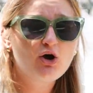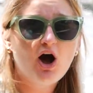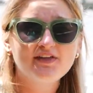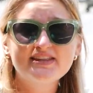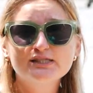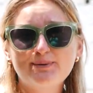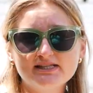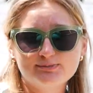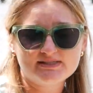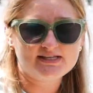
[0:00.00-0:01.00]
So on
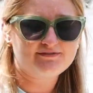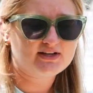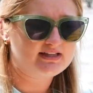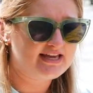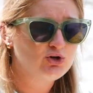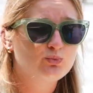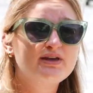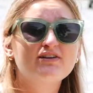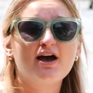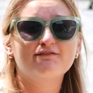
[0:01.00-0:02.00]
this bed
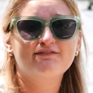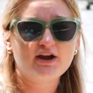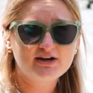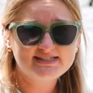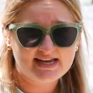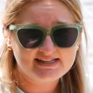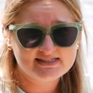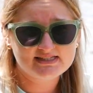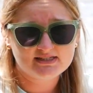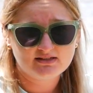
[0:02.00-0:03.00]
specifically, we've got very
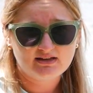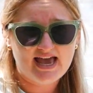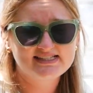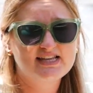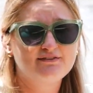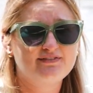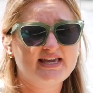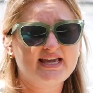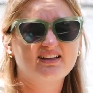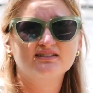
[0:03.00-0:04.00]
dense
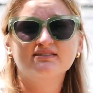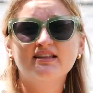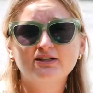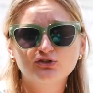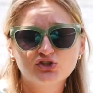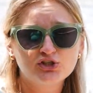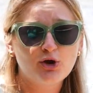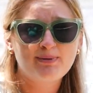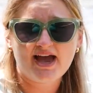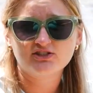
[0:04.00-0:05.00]
SAV, little
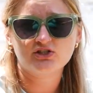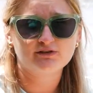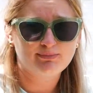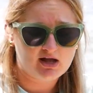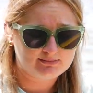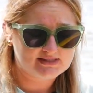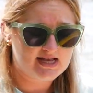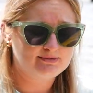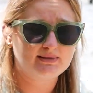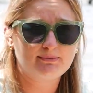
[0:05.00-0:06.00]
to no patches of
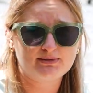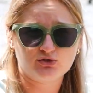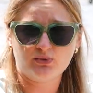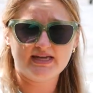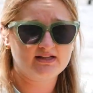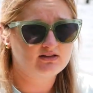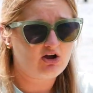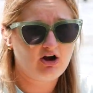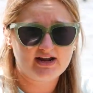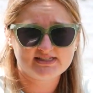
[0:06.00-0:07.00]
bottom sediment
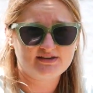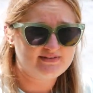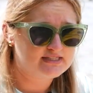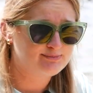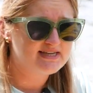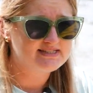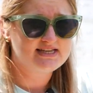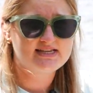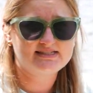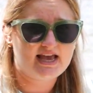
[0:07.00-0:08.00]
between our SAV
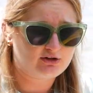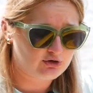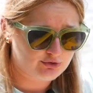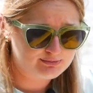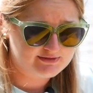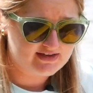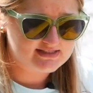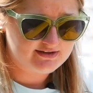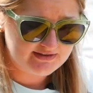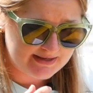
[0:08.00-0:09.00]
species and our groups
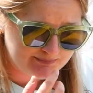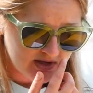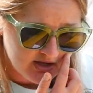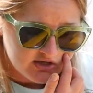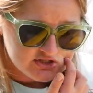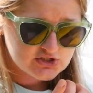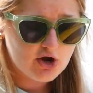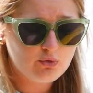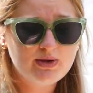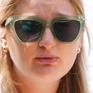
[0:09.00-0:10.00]
of SAV.
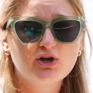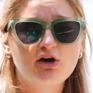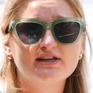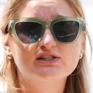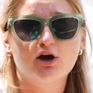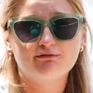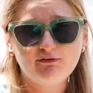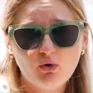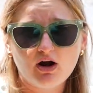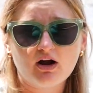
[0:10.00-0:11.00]
So we would call this
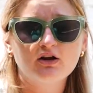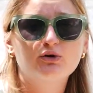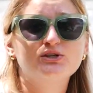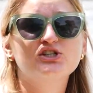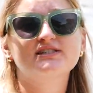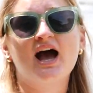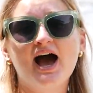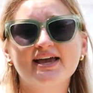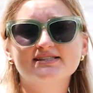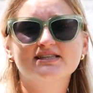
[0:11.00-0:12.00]
a 4, which is
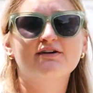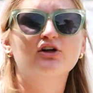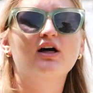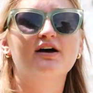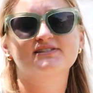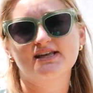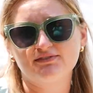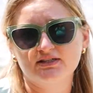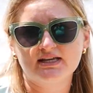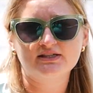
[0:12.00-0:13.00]
the highest level of
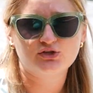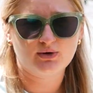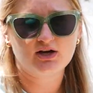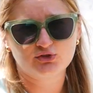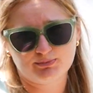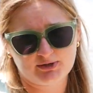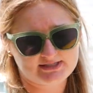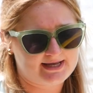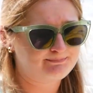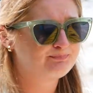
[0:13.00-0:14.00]
70 to 100%.